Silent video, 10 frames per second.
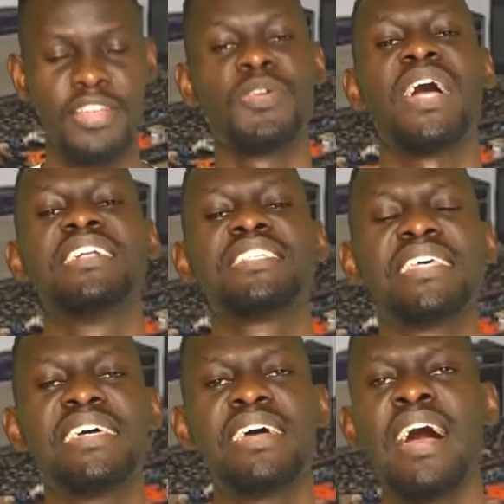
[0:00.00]
You can
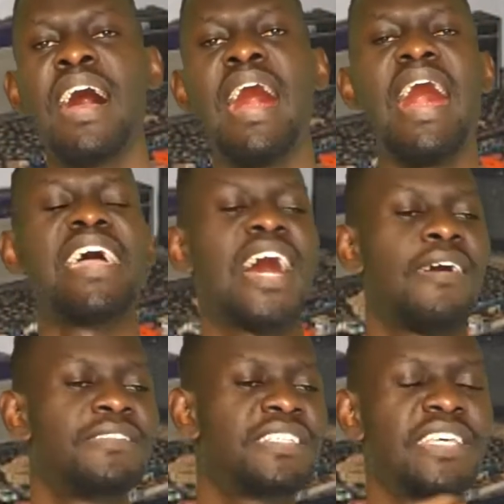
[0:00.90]
say, "I
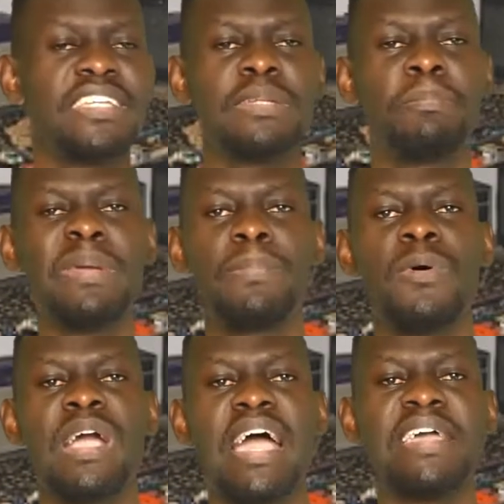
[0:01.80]
have seen
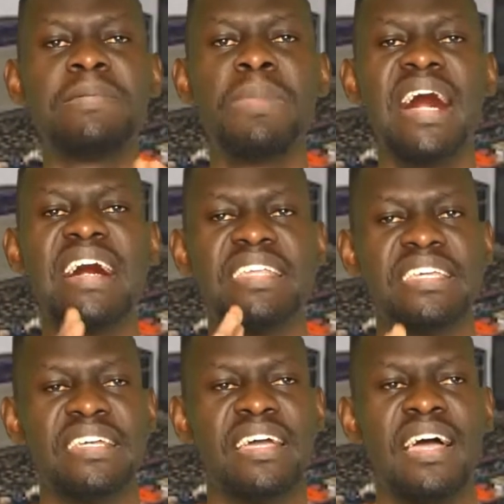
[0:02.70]
people
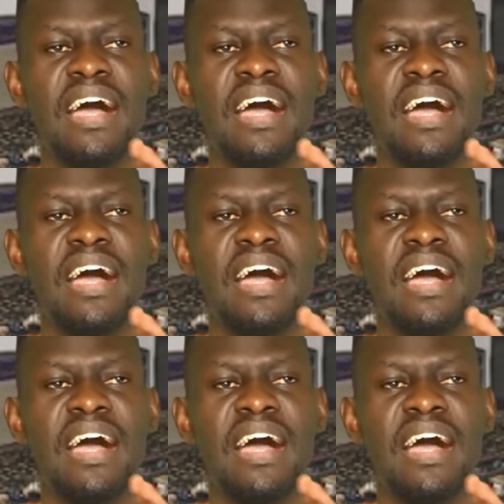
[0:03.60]
Kayimaring.